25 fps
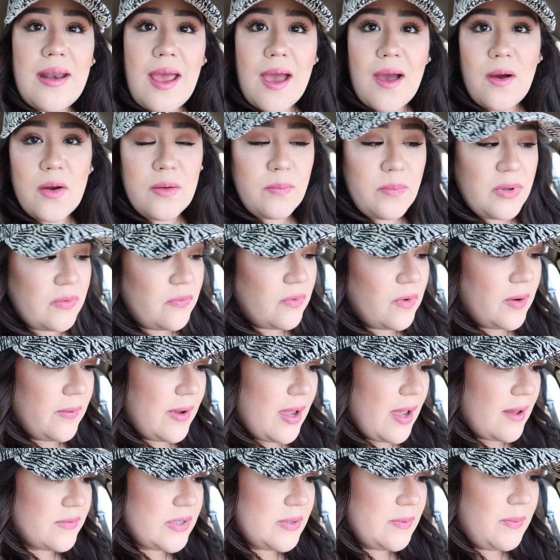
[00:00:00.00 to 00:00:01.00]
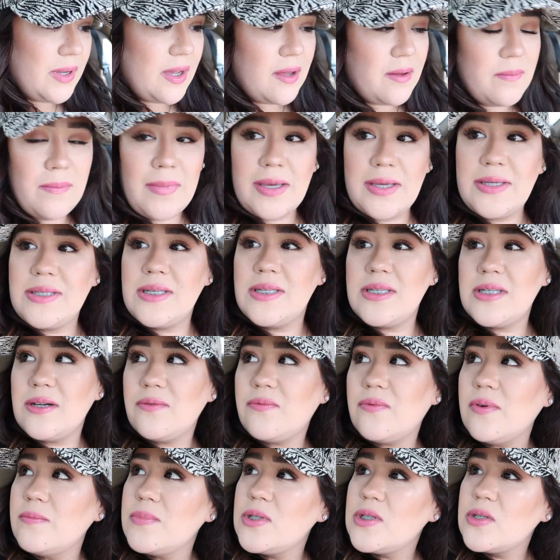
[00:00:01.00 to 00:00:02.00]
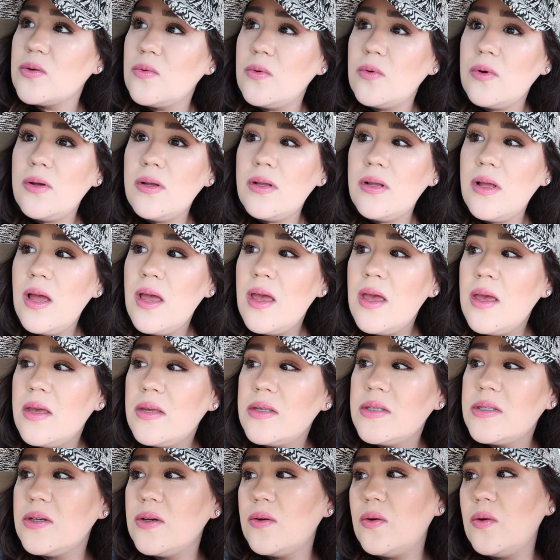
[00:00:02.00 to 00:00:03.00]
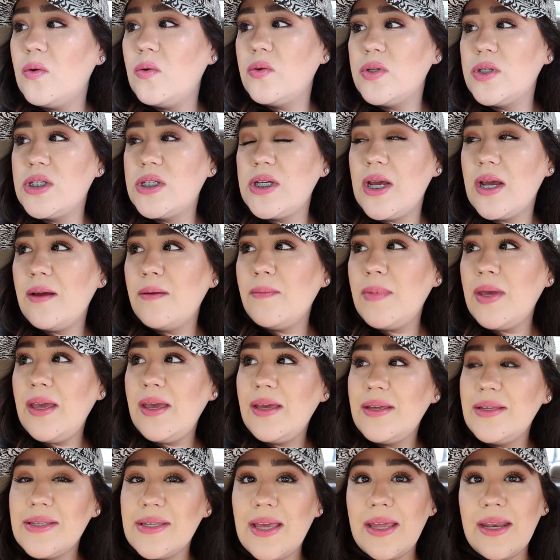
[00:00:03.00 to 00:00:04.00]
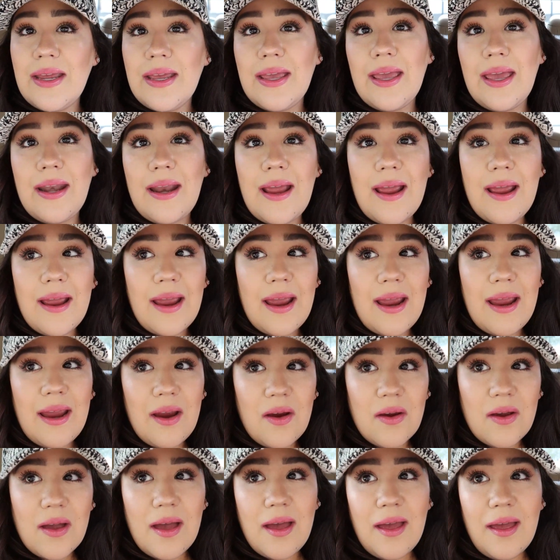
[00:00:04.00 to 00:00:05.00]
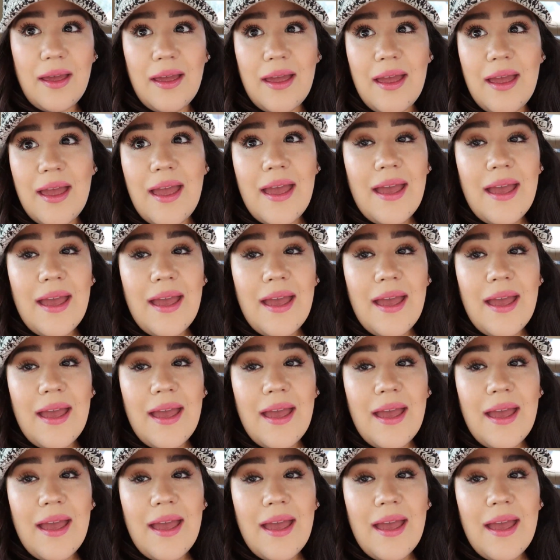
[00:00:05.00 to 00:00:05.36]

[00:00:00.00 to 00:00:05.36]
an hour before we have to pick up my sister from school. So Jeremy is gonna get a haircut.